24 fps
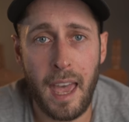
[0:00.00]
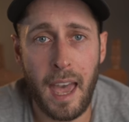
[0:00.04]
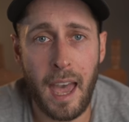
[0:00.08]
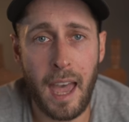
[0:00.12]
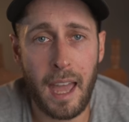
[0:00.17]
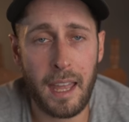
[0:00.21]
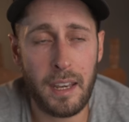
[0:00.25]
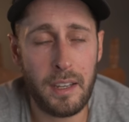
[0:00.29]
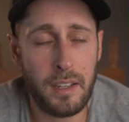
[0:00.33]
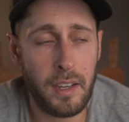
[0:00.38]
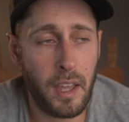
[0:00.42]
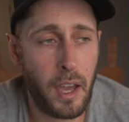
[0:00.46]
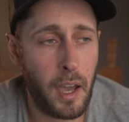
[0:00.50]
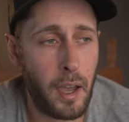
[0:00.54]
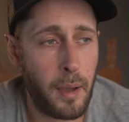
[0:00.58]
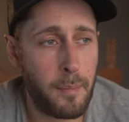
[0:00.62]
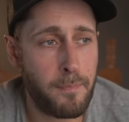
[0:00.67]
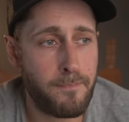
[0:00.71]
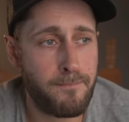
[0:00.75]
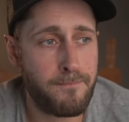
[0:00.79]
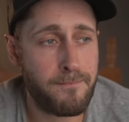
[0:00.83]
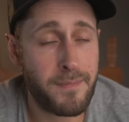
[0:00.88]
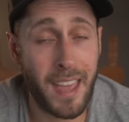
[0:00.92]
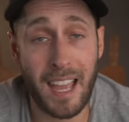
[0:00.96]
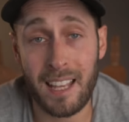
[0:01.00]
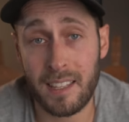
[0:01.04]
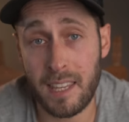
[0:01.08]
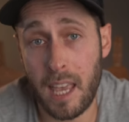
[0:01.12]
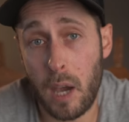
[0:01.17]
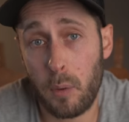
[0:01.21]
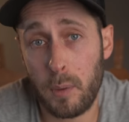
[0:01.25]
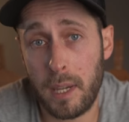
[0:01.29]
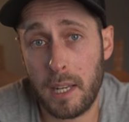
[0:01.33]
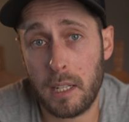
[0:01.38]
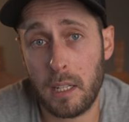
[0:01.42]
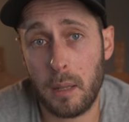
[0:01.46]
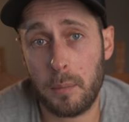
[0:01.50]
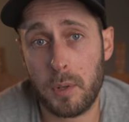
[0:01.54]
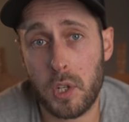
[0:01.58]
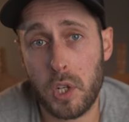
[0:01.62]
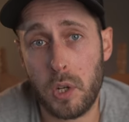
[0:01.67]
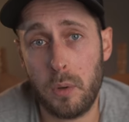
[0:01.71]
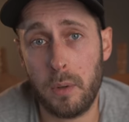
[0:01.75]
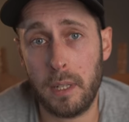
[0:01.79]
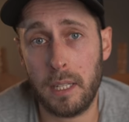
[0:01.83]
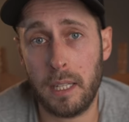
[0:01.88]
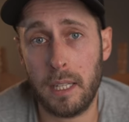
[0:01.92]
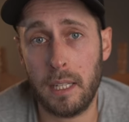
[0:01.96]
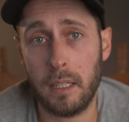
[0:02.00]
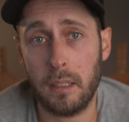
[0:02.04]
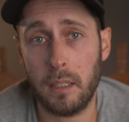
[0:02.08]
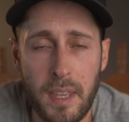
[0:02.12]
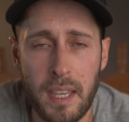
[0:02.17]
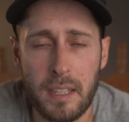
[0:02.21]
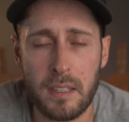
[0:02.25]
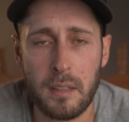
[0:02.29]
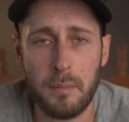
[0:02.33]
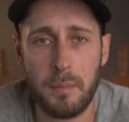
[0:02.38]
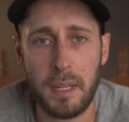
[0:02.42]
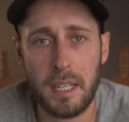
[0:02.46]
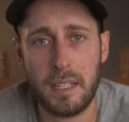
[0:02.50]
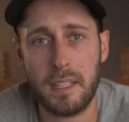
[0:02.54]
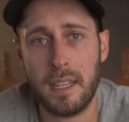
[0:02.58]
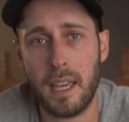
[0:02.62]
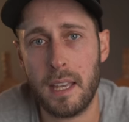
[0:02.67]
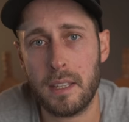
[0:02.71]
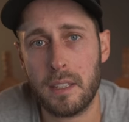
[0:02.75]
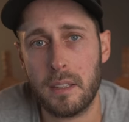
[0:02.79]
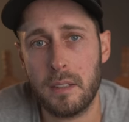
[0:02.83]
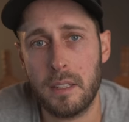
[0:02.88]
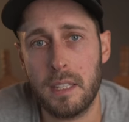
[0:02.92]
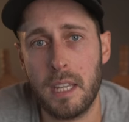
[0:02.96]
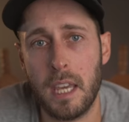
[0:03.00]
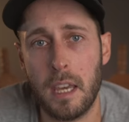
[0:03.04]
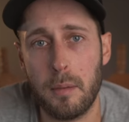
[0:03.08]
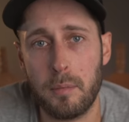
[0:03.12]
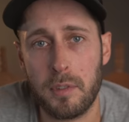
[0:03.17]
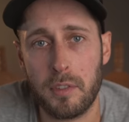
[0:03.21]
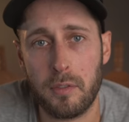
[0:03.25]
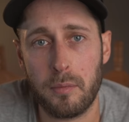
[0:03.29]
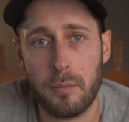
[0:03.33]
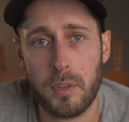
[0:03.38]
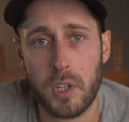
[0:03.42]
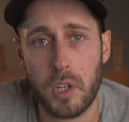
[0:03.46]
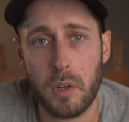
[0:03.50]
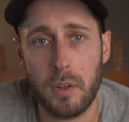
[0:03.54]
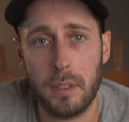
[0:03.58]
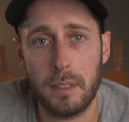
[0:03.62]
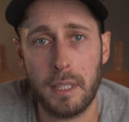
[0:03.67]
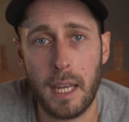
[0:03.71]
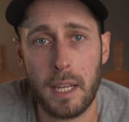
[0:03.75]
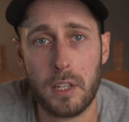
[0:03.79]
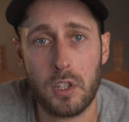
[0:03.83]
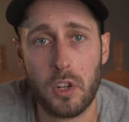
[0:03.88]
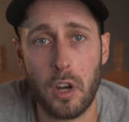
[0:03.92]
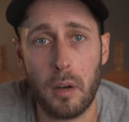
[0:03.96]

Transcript: And um, that's how we ended up shooting it. Here's some BTS and tips from shooting that